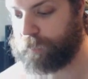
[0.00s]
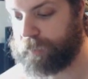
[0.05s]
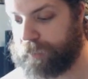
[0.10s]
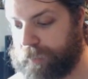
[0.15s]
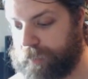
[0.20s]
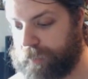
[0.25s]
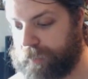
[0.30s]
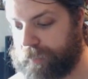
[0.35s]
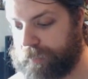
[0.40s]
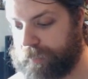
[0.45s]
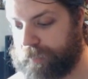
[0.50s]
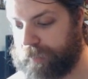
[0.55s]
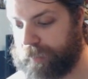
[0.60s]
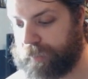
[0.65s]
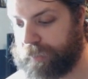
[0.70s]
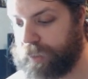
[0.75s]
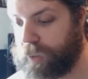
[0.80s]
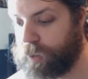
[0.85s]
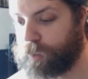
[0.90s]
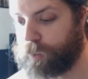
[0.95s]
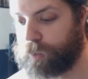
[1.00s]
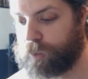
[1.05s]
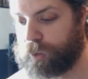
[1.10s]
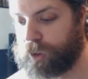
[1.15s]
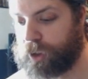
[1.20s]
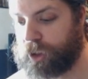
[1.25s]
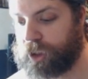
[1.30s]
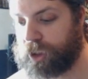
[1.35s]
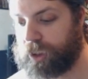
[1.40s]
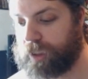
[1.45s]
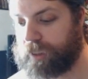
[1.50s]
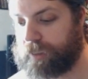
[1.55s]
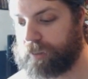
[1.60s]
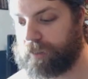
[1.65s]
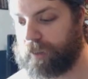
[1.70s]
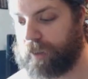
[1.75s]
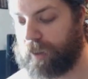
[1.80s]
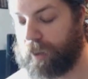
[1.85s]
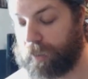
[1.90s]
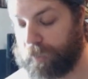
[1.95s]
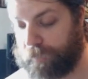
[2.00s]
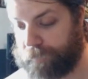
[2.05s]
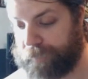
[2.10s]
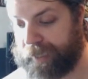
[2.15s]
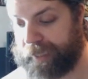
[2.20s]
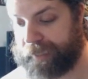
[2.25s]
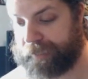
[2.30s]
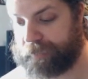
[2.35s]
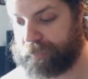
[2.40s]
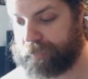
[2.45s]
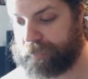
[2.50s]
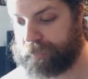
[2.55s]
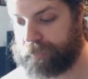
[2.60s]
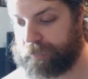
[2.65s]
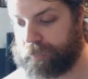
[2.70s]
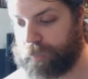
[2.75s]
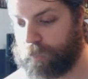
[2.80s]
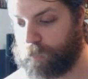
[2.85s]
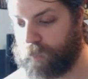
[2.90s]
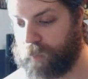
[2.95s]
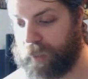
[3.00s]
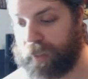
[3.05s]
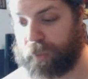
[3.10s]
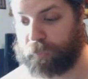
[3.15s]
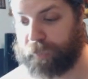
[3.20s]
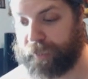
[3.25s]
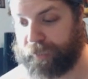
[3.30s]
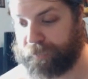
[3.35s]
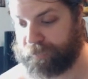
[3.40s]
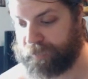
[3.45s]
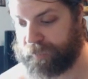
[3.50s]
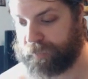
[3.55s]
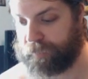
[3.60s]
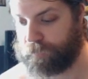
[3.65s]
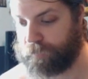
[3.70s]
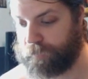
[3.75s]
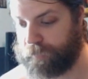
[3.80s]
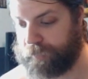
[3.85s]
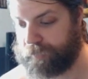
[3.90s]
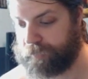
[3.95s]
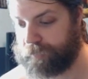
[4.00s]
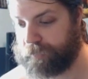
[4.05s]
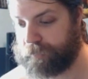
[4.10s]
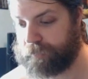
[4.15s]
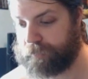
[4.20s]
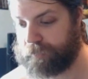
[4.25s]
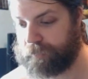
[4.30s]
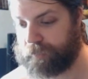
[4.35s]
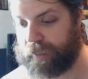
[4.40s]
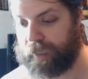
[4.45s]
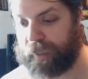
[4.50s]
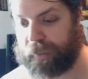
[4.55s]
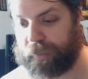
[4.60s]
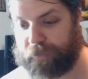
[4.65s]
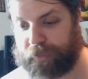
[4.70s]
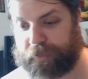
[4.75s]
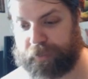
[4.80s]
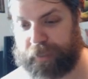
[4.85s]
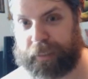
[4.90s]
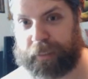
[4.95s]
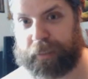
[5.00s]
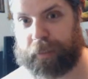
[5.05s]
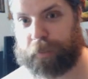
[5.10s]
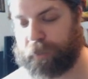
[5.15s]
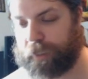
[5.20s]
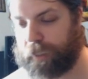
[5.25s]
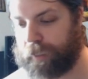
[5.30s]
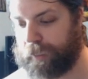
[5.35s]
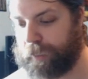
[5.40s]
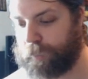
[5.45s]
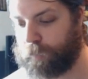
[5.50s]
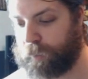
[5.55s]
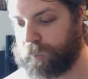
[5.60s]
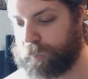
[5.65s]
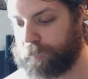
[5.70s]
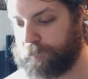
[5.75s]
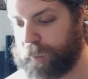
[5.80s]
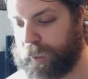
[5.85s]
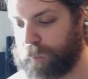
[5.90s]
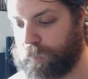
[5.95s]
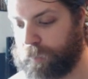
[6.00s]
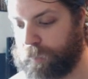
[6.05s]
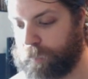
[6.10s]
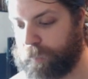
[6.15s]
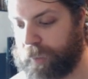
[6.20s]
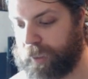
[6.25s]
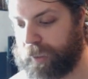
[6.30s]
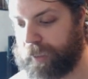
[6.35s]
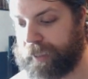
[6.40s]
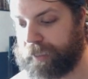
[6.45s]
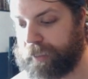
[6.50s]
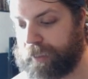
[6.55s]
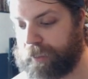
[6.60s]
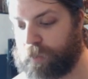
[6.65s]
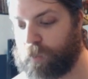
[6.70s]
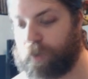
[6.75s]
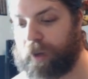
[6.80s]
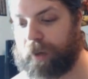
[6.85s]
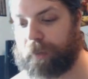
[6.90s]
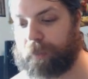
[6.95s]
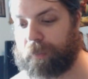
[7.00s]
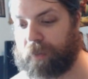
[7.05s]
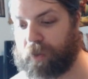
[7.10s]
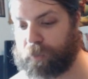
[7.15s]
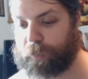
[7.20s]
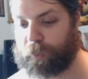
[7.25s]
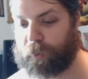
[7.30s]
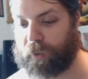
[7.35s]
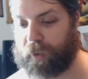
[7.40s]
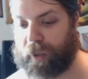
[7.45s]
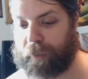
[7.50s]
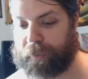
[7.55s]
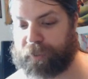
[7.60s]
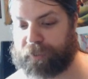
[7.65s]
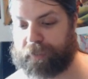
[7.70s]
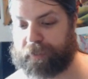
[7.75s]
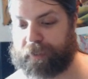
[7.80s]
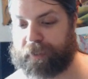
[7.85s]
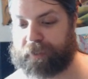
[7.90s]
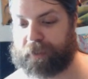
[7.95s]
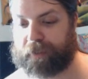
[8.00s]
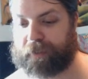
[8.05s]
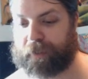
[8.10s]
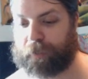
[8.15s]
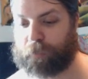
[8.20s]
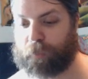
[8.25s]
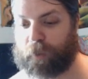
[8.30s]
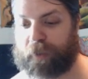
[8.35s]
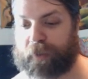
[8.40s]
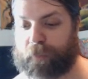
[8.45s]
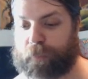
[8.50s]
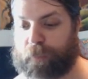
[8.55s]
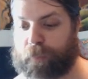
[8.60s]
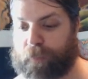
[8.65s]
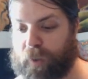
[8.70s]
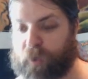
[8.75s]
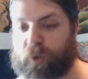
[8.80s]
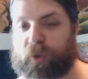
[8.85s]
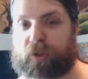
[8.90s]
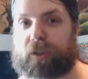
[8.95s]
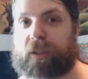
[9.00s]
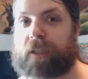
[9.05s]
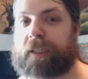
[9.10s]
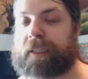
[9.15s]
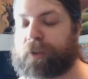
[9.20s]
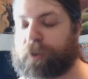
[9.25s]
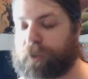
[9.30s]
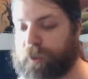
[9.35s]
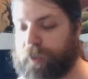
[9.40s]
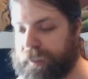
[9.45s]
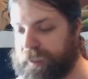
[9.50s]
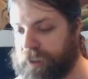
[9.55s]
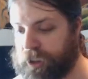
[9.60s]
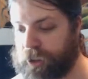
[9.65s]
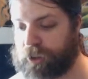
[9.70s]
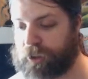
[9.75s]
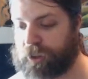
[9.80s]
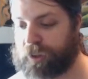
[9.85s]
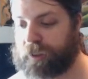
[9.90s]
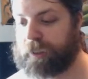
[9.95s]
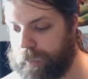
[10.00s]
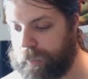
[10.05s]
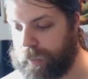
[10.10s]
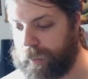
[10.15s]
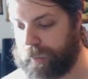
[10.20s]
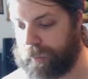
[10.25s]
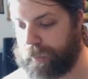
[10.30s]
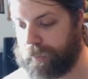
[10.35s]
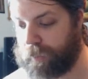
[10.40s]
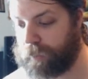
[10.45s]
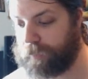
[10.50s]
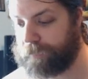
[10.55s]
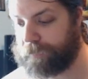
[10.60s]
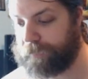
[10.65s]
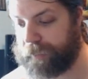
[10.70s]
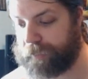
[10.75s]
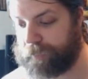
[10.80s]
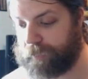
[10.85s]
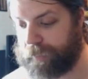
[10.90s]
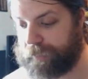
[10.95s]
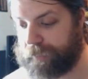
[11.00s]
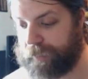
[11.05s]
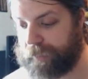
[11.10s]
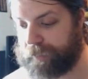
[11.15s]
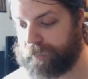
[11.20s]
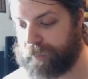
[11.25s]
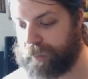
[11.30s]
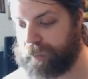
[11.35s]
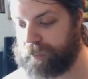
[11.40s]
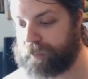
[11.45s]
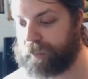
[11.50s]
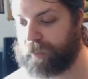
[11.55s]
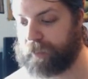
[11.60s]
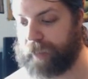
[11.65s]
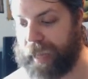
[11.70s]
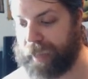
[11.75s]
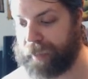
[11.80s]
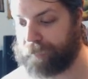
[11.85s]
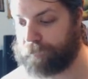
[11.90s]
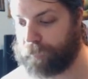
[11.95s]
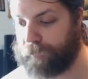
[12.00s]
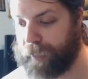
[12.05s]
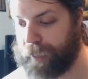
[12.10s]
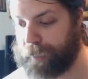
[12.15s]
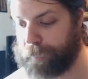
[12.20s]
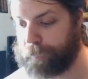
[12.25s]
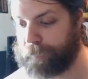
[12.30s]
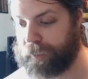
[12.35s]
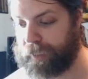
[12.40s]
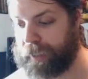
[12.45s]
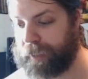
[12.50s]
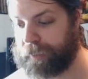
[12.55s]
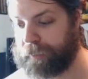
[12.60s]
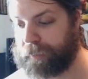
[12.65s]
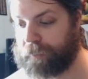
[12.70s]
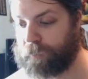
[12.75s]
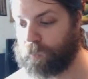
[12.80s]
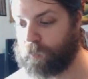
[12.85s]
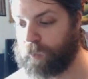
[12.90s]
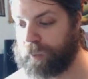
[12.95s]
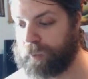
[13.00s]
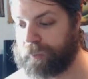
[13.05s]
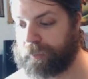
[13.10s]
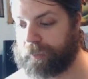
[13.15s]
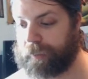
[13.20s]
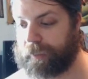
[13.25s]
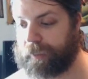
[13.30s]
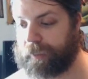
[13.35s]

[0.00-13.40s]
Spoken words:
with a huge artifact while ramping you is kind of exactly what the deck wants to be doing. But I didn't want multiple copies of this because I wanted mostly creatures. An artifact like this is good to have around, but I didn't want